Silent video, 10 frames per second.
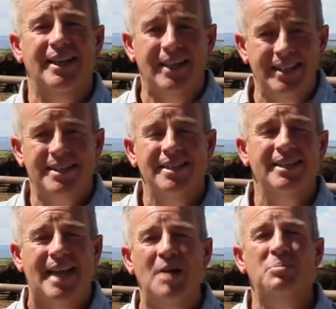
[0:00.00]
is
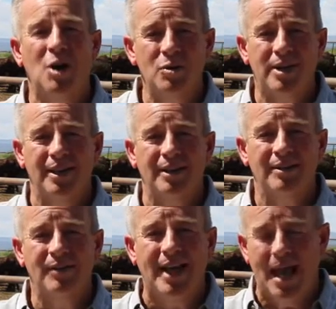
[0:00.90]
now broken?
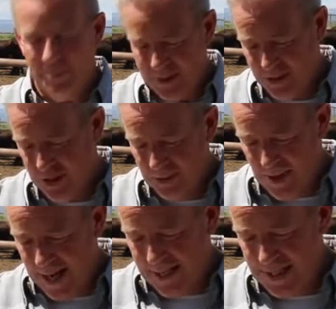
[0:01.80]
What happens?
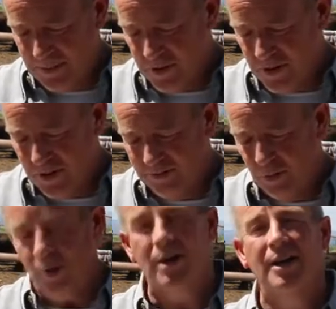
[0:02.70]
Jeremiah chapter
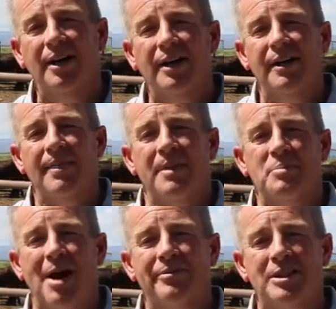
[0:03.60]
34, the
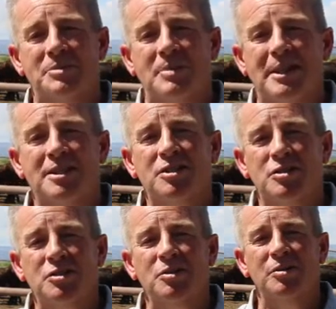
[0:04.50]
prophet speaks
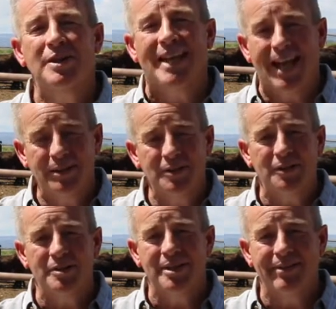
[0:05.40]
to the
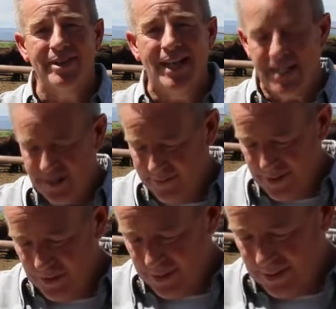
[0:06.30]
elders of the nation of
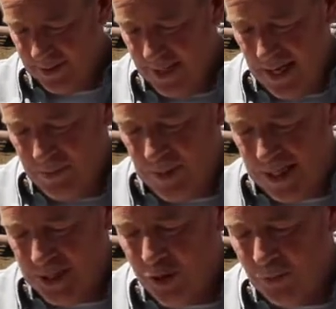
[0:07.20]
Israel.
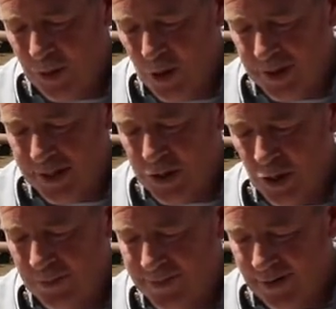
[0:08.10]
Because you have broken the
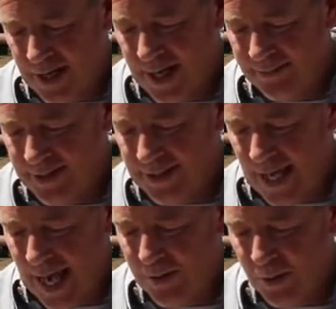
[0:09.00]
terms of our covenant,
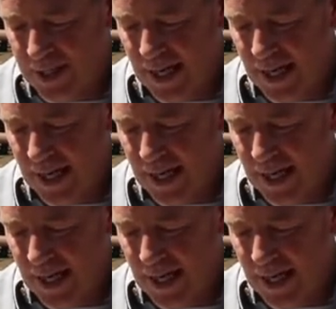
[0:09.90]
I will